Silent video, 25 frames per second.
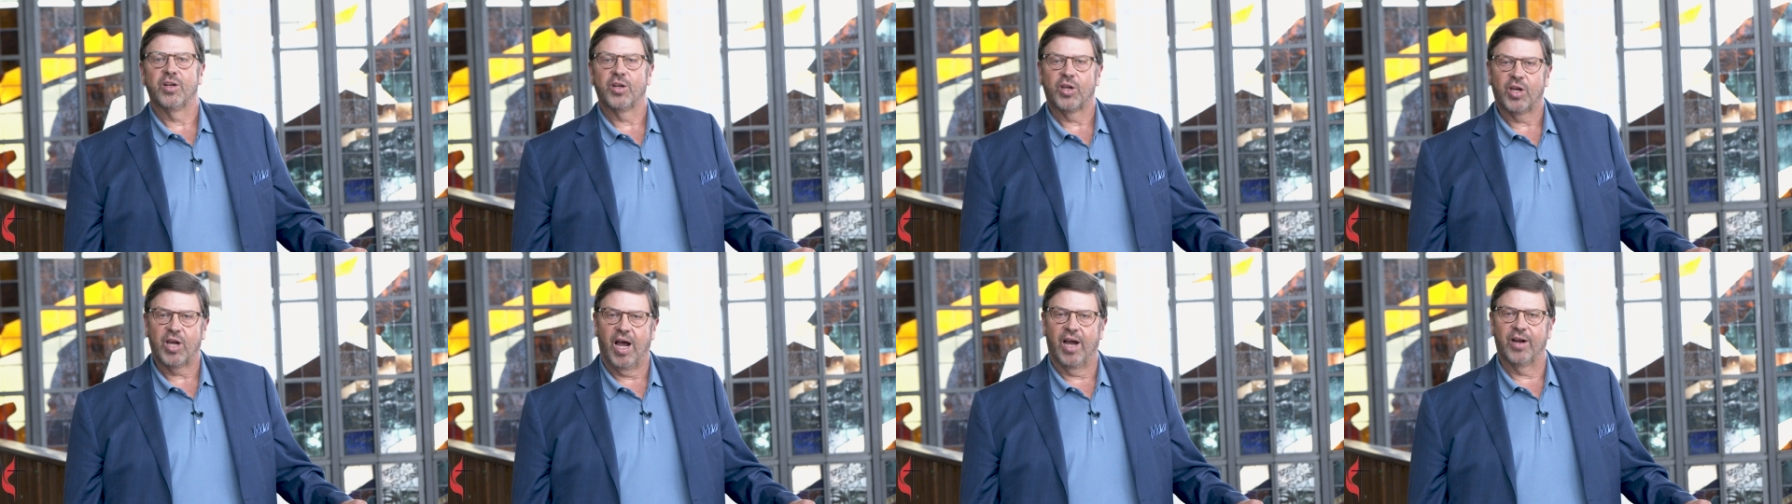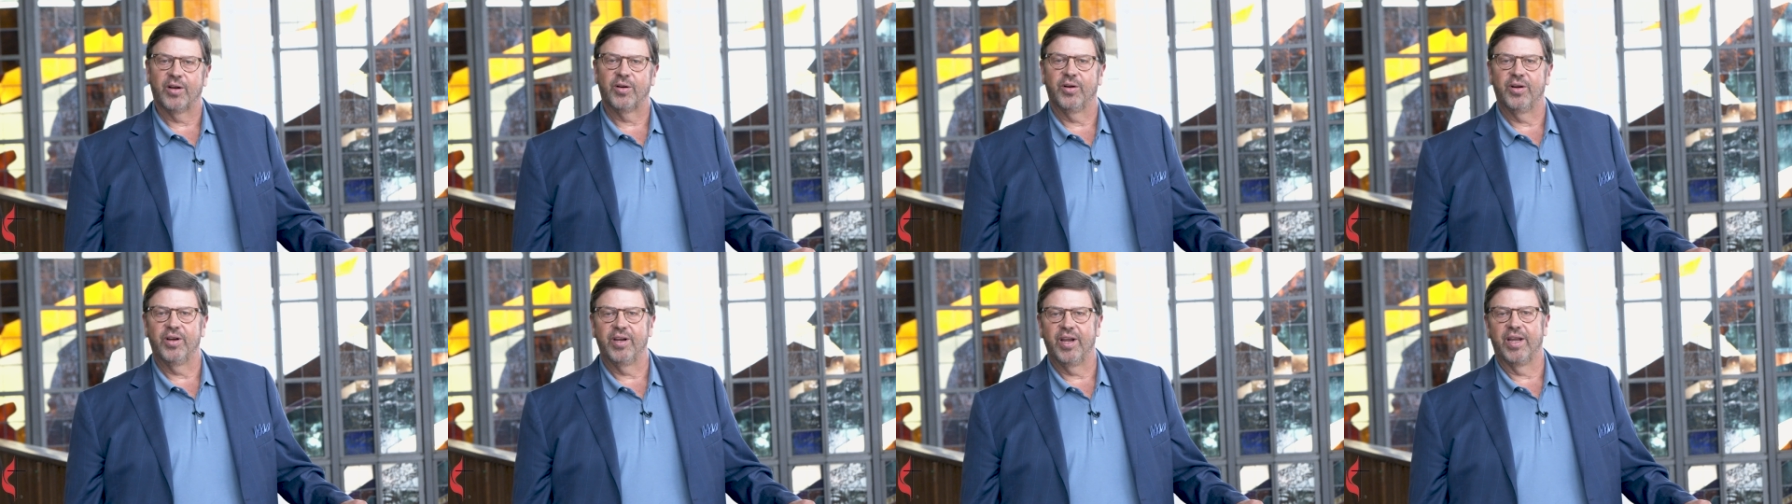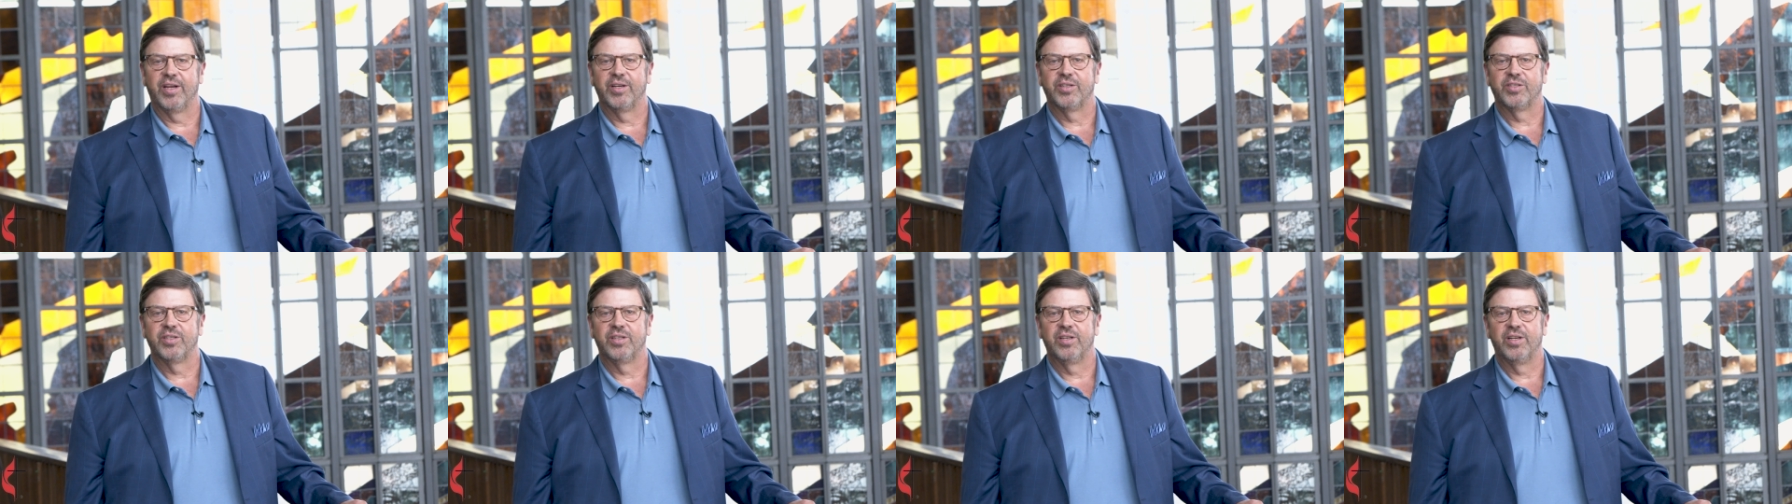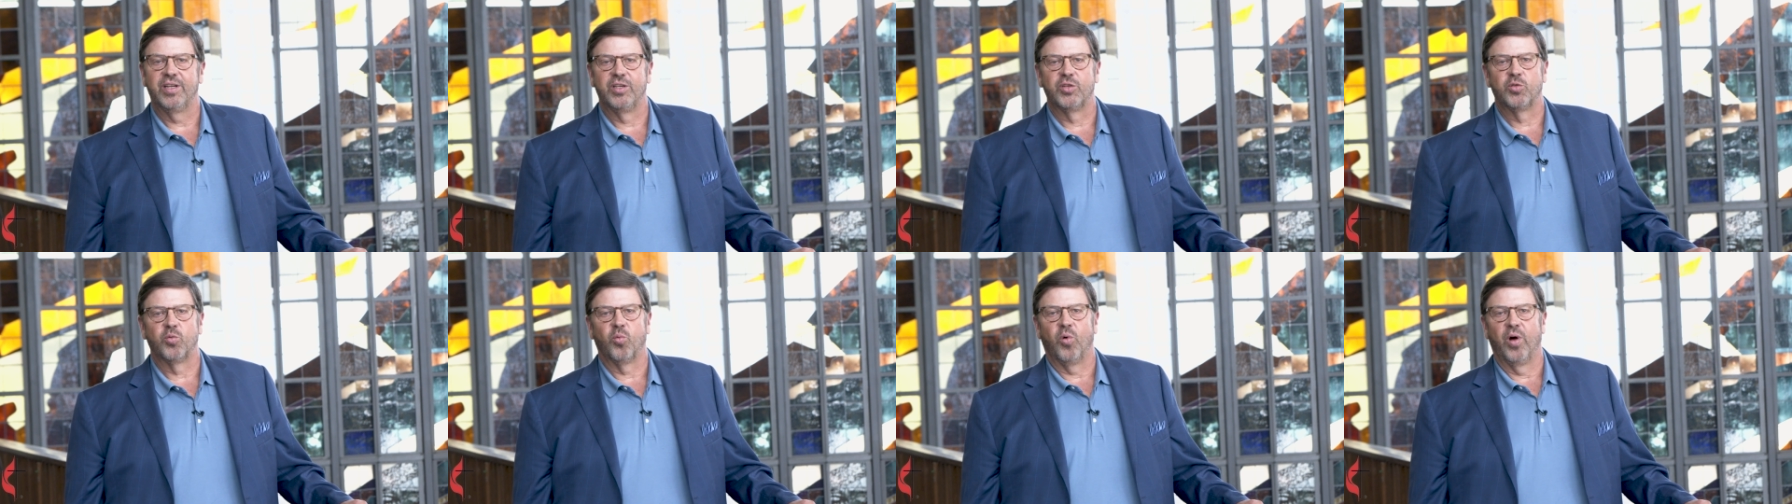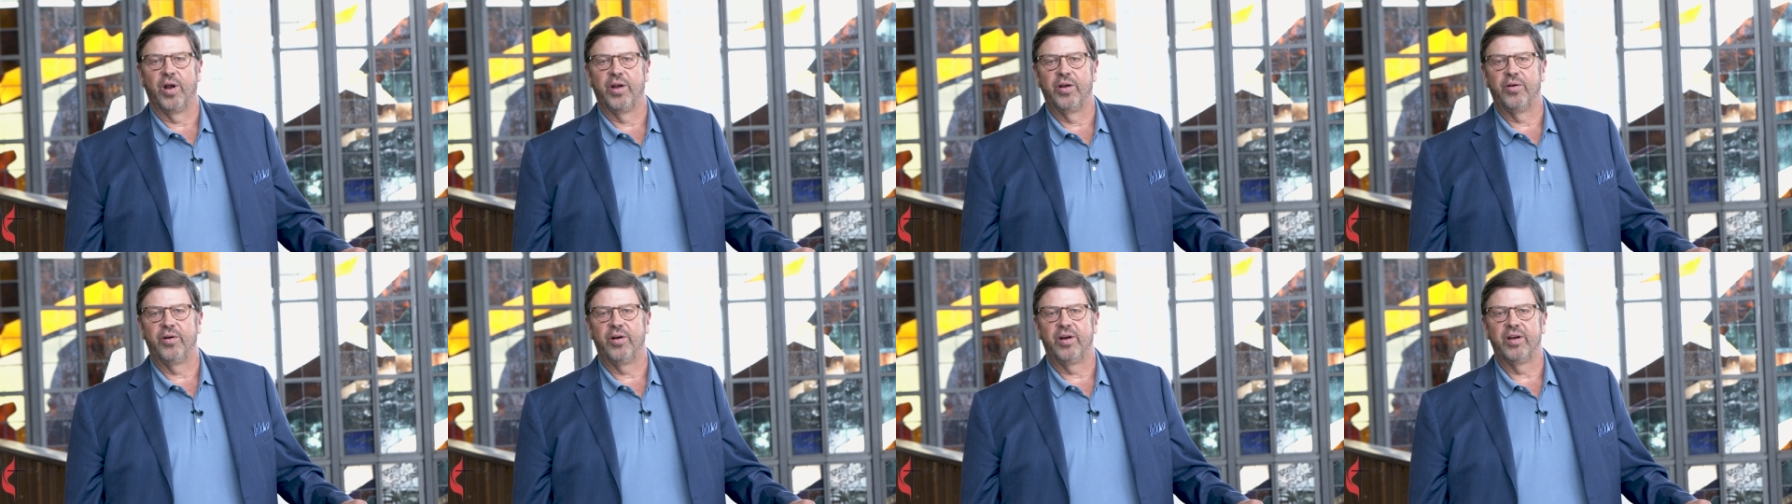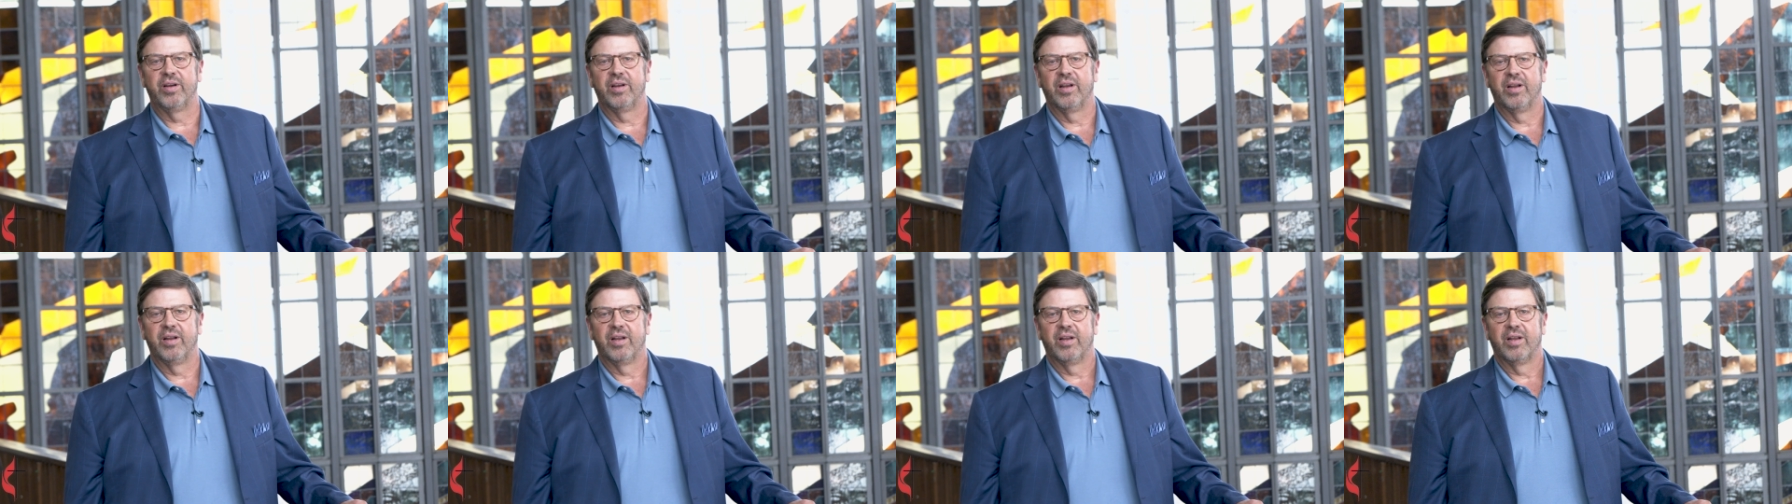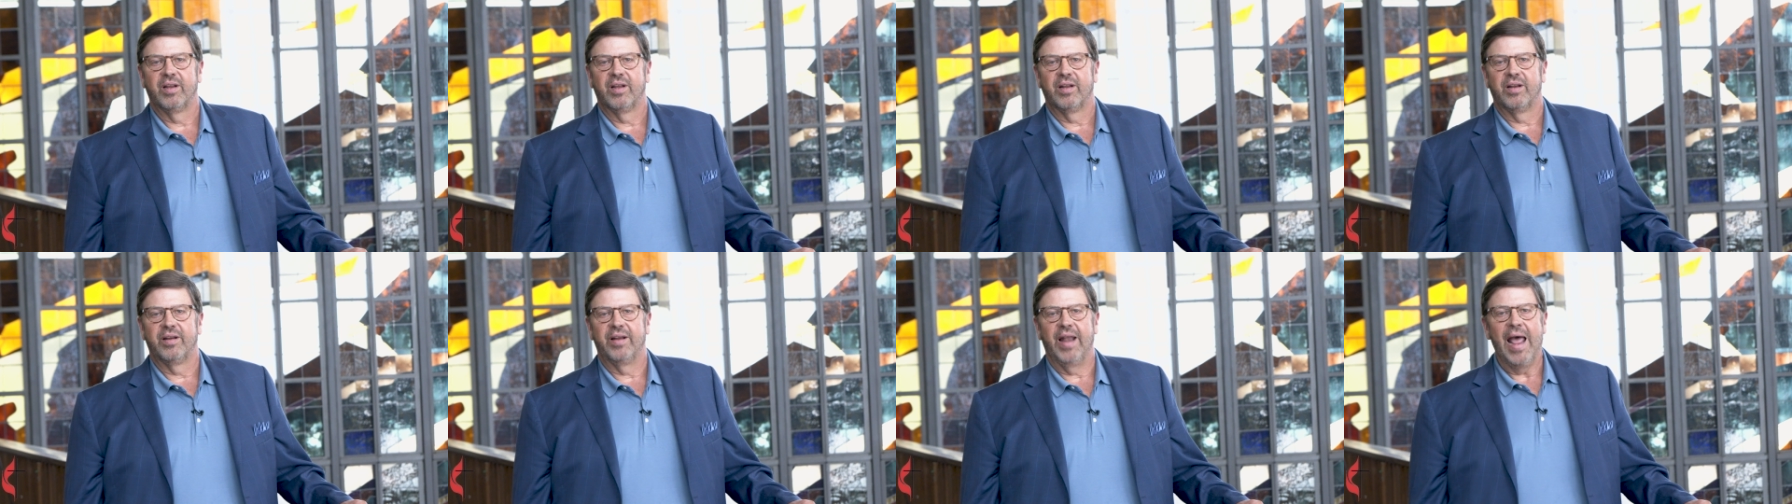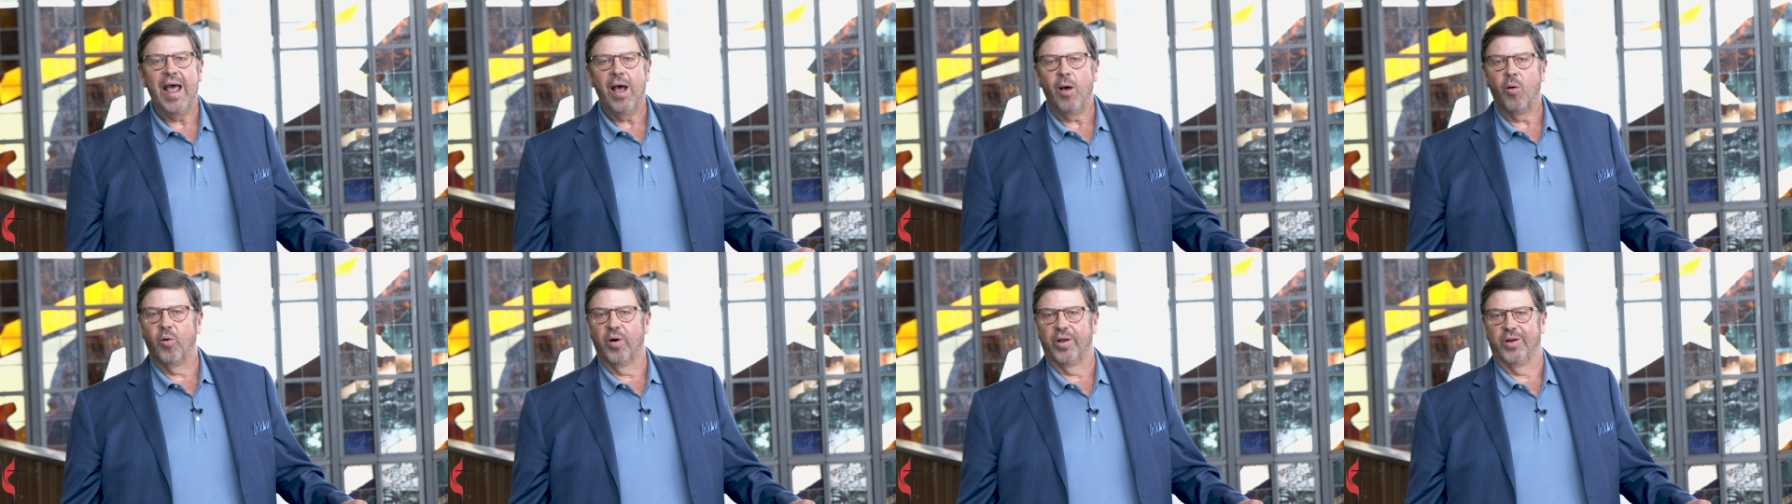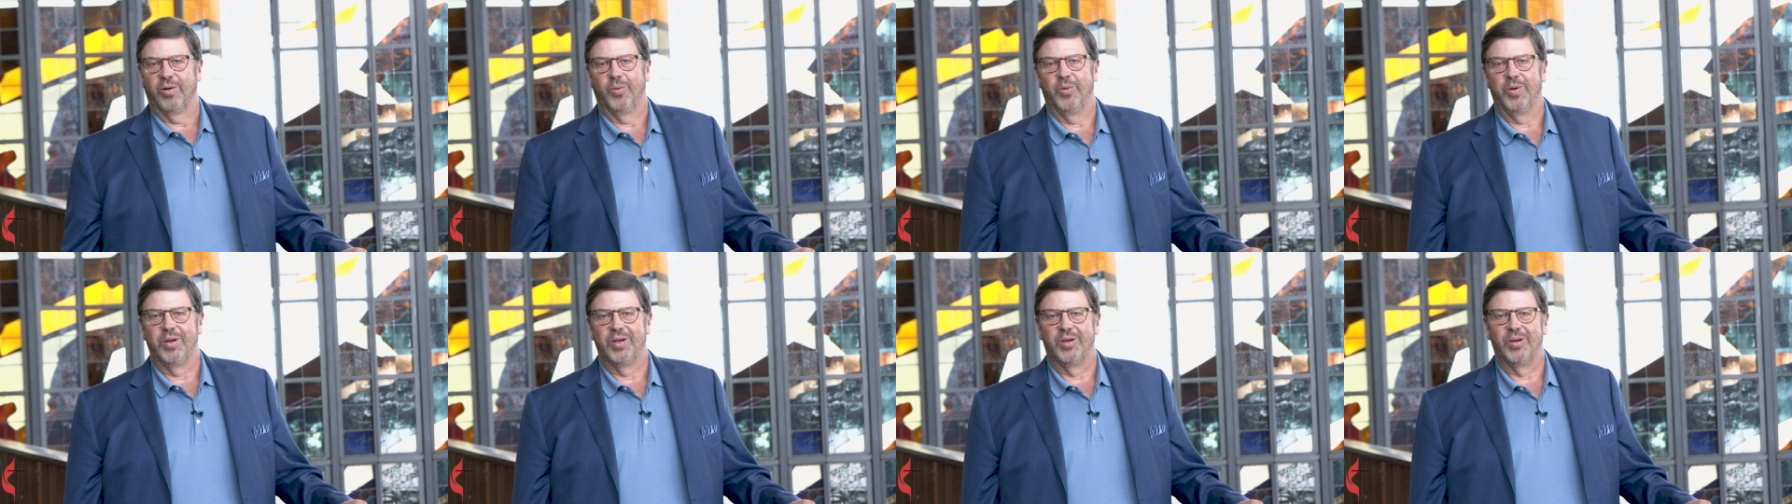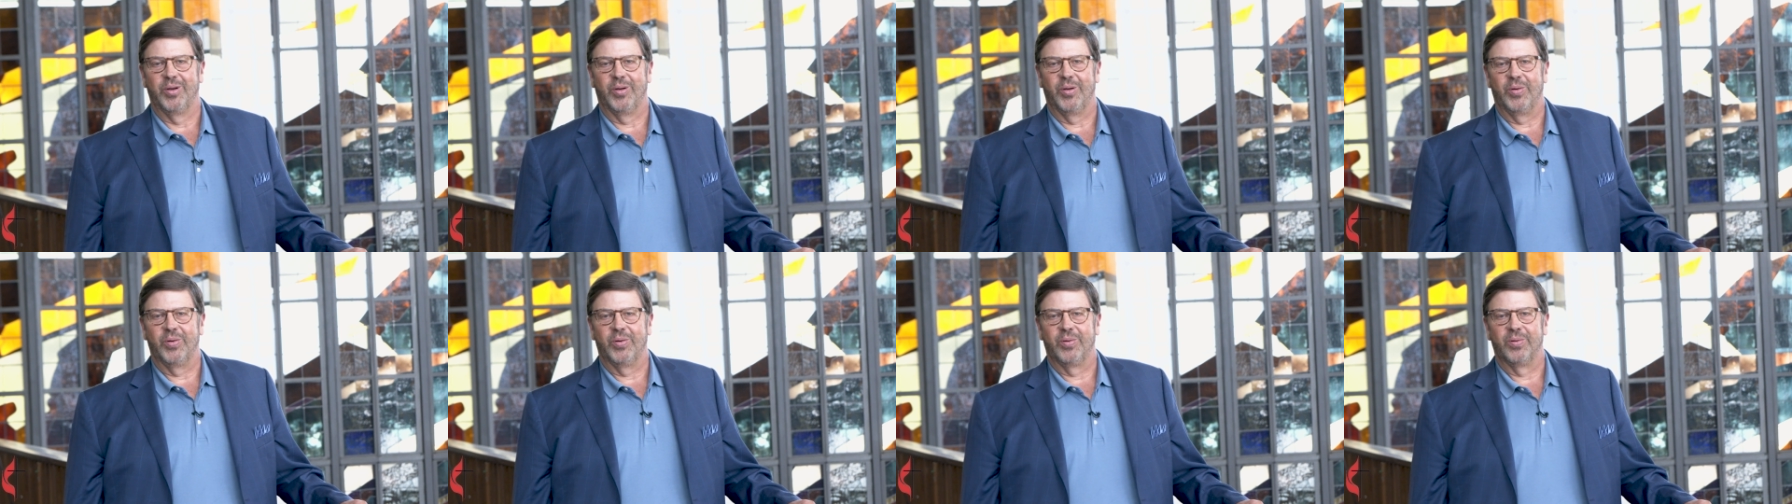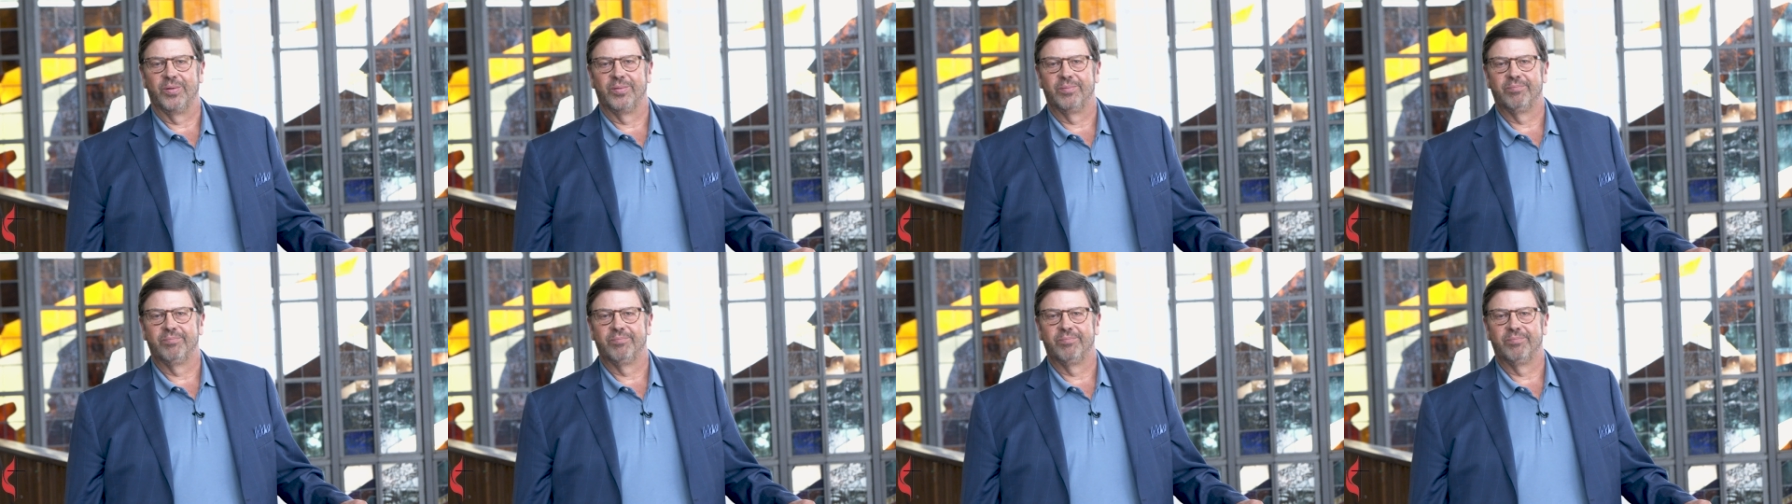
congregation is wondering, now what do we do?